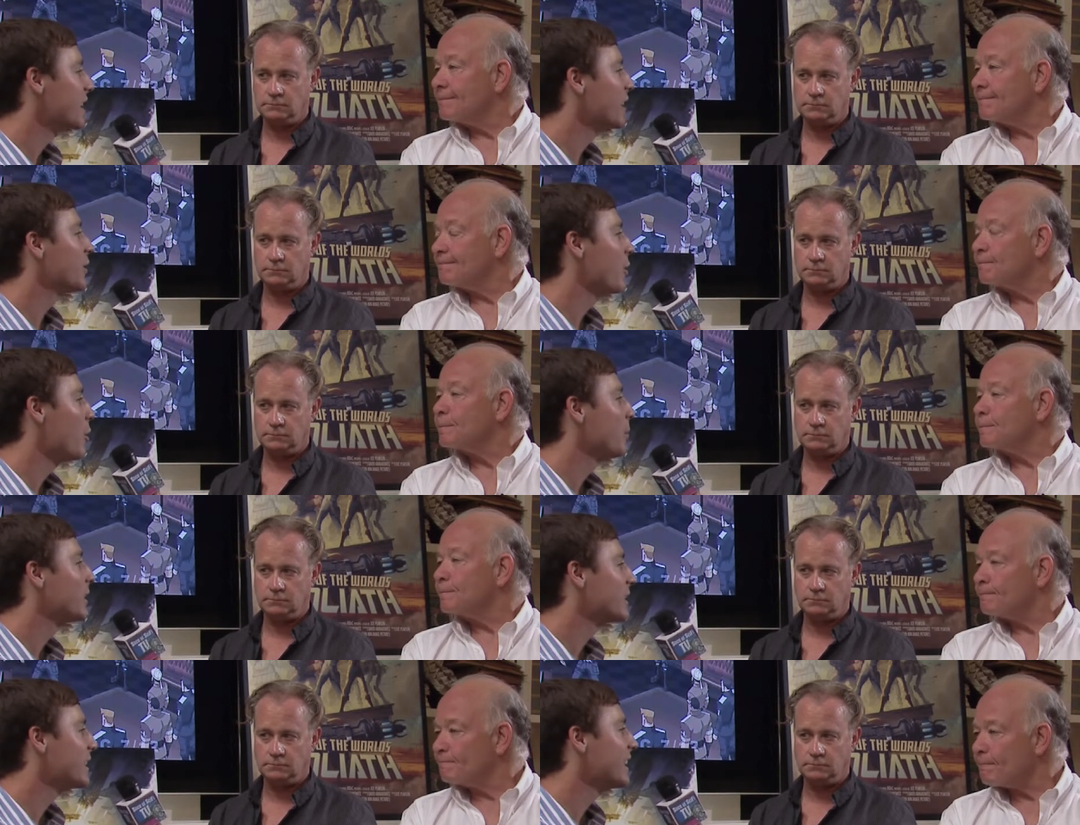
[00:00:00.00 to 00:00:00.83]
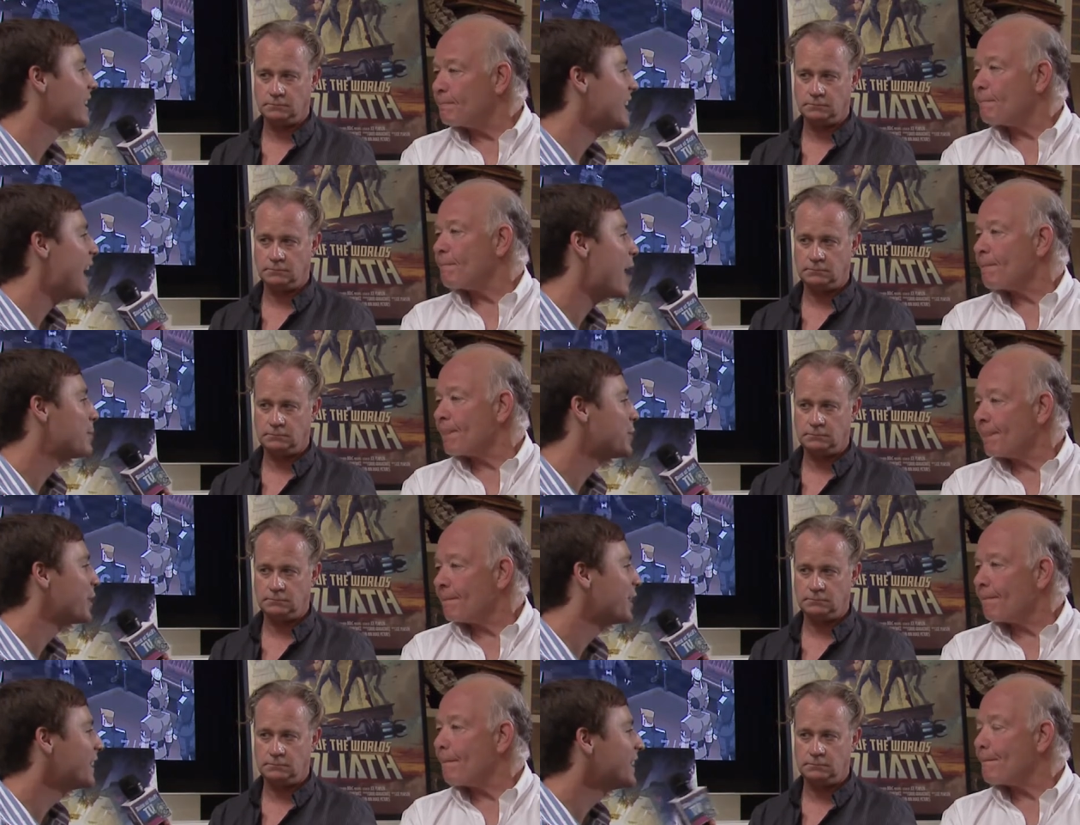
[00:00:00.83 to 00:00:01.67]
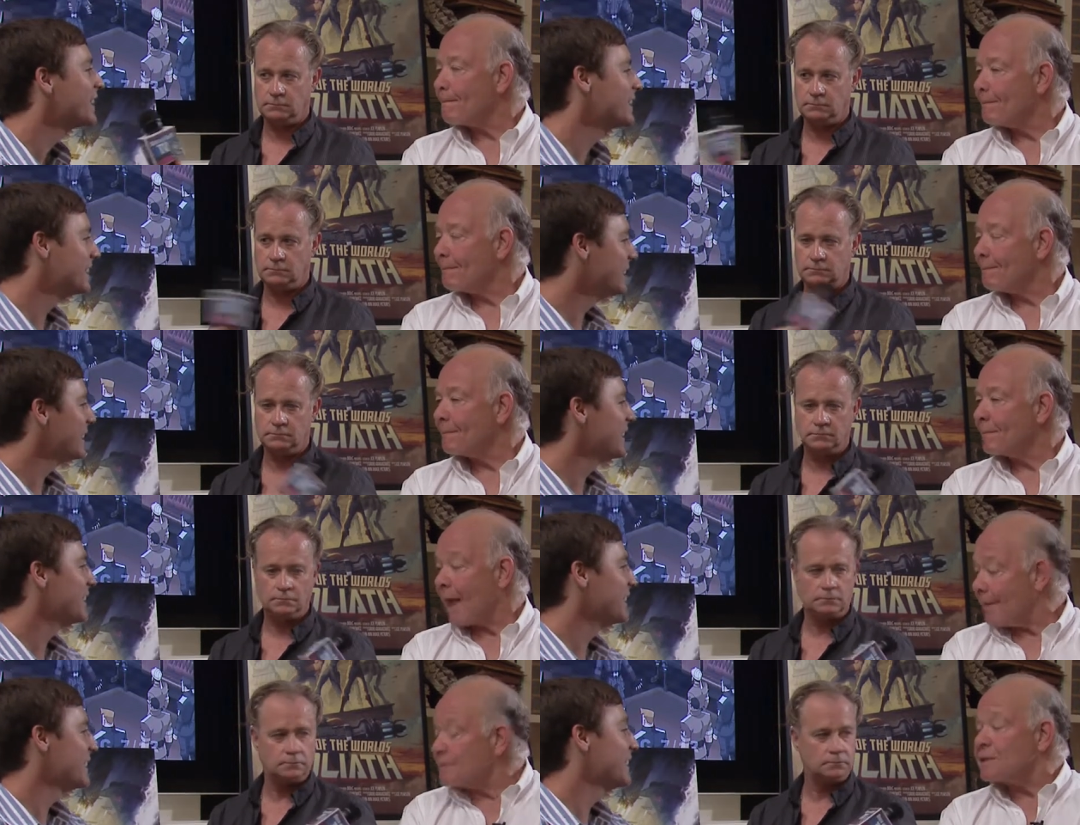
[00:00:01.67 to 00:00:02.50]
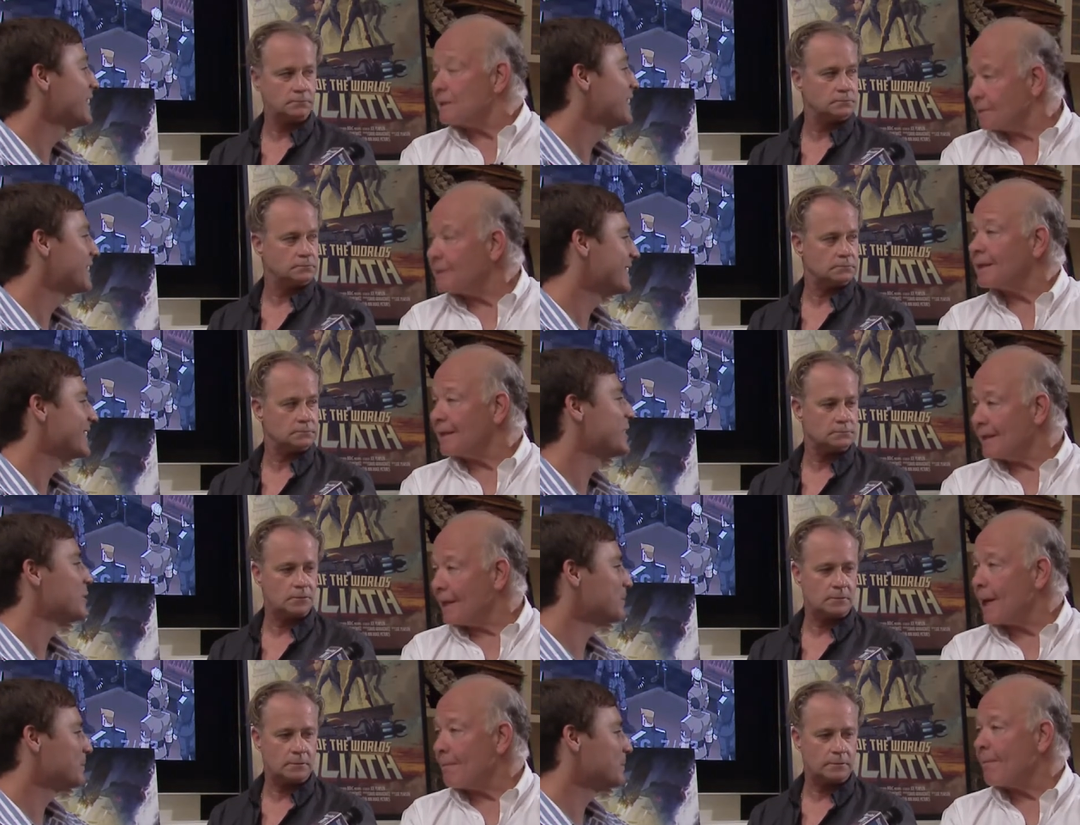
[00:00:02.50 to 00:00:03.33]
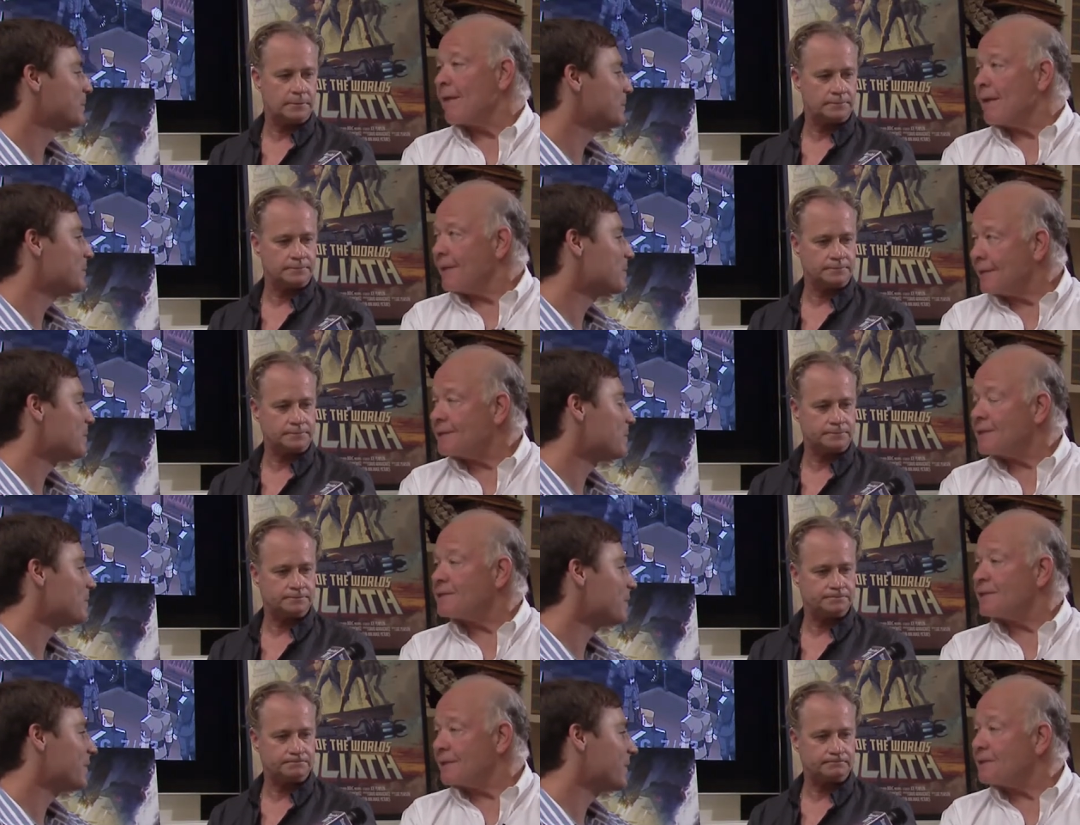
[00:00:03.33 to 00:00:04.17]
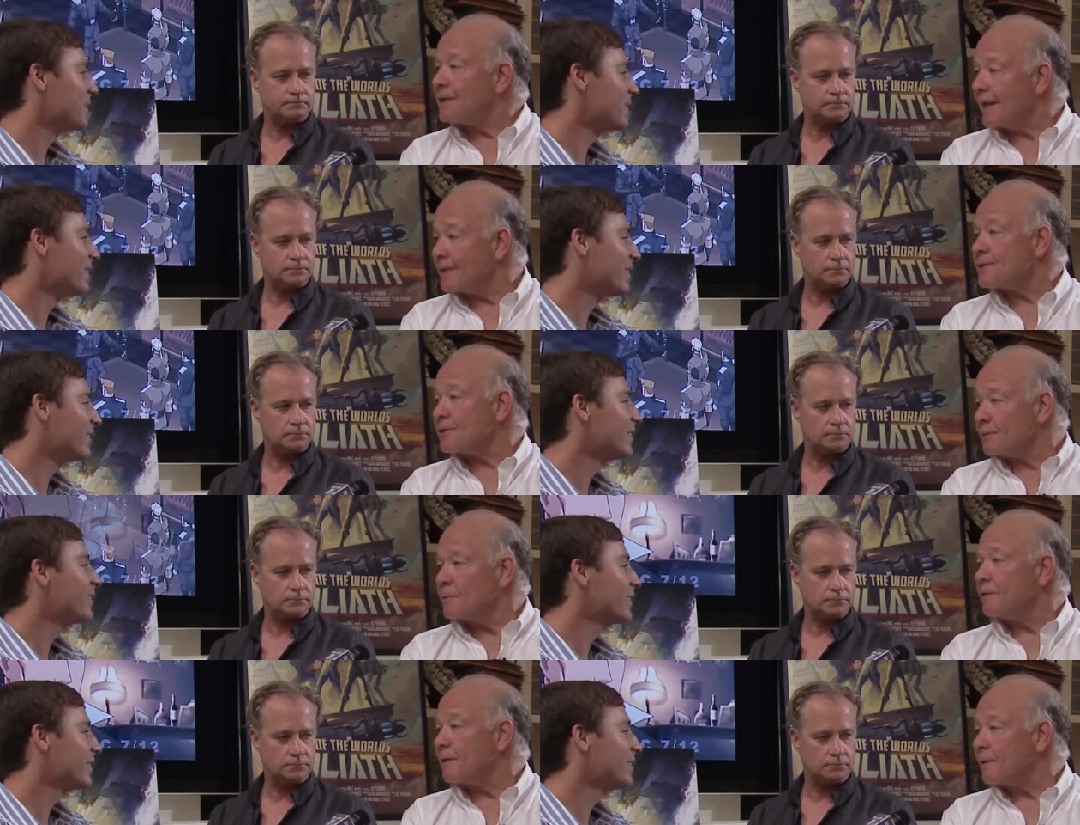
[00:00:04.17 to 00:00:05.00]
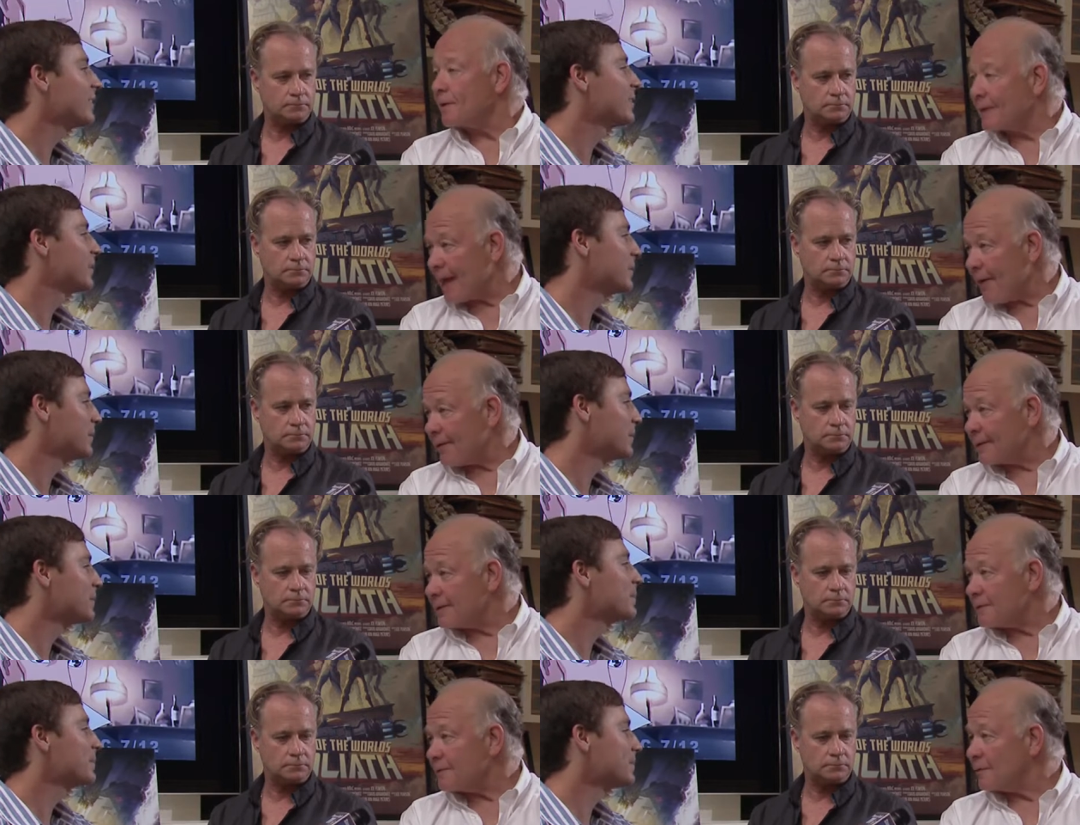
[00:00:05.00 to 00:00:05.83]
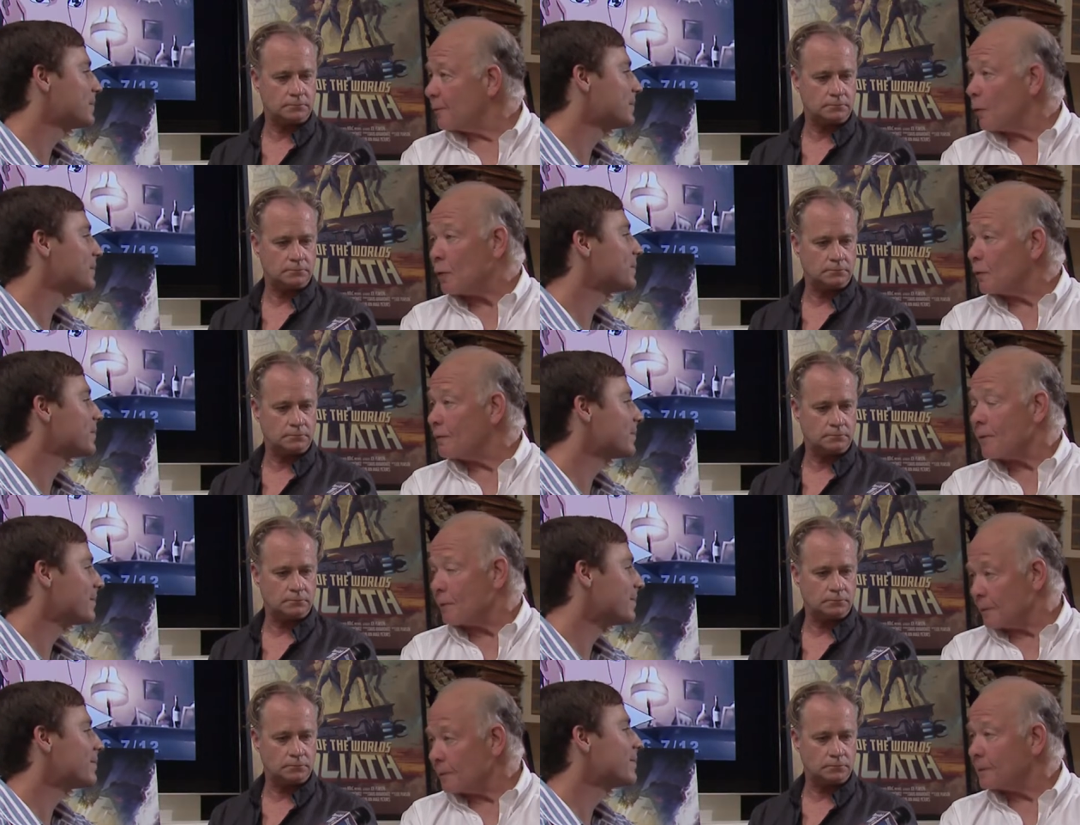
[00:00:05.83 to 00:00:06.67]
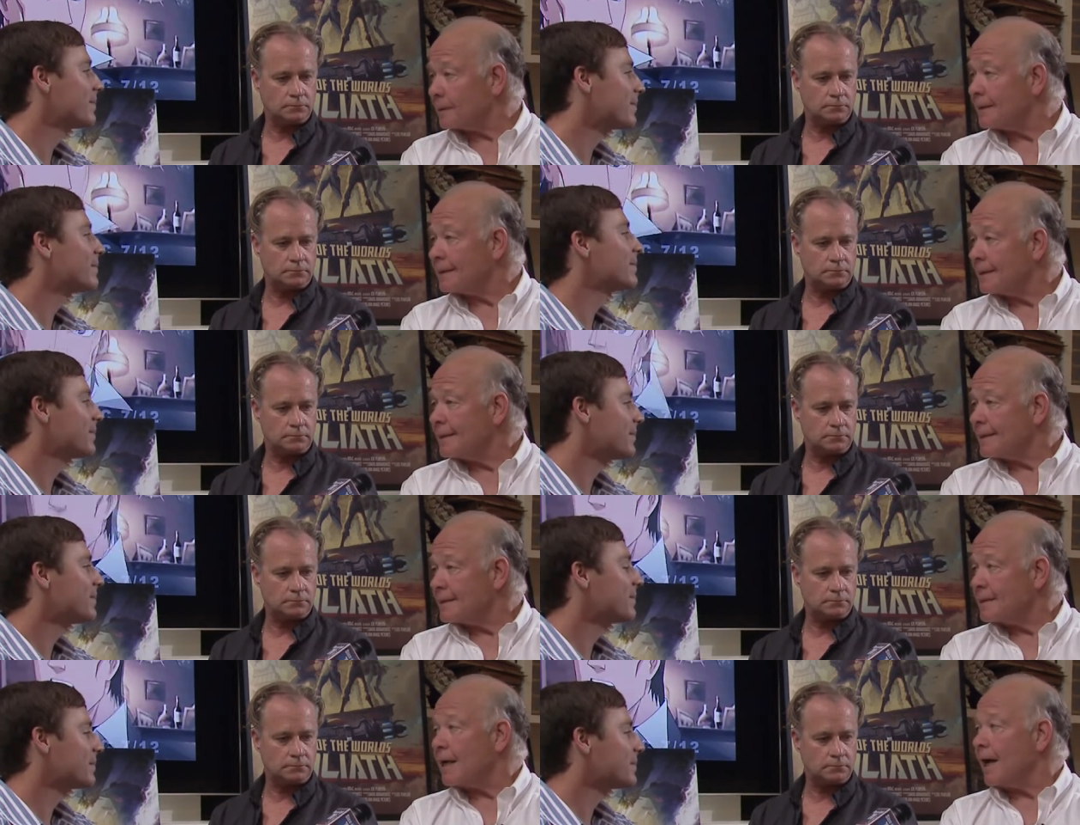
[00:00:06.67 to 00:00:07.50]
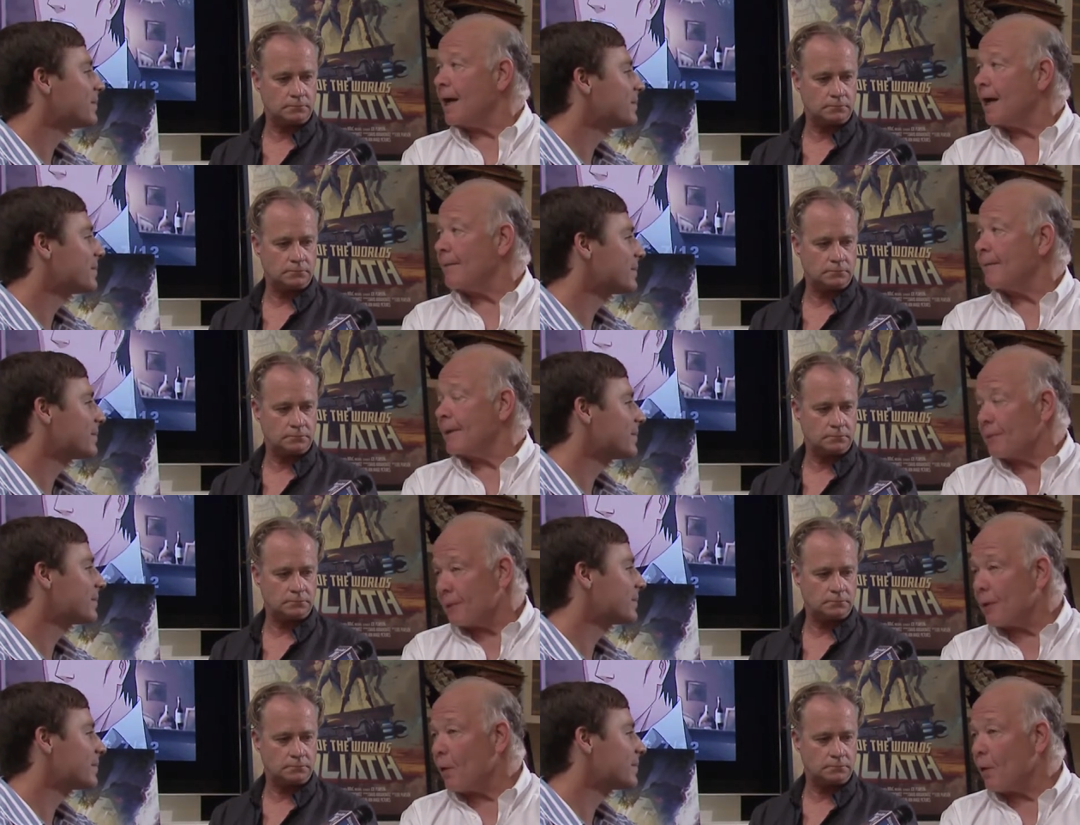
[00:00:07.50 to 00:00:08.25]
Speaker 1: that you're hoping to capture
Speaker 2: Absolutely. Um, this is an international movie with characters from all over the world. Um, and we're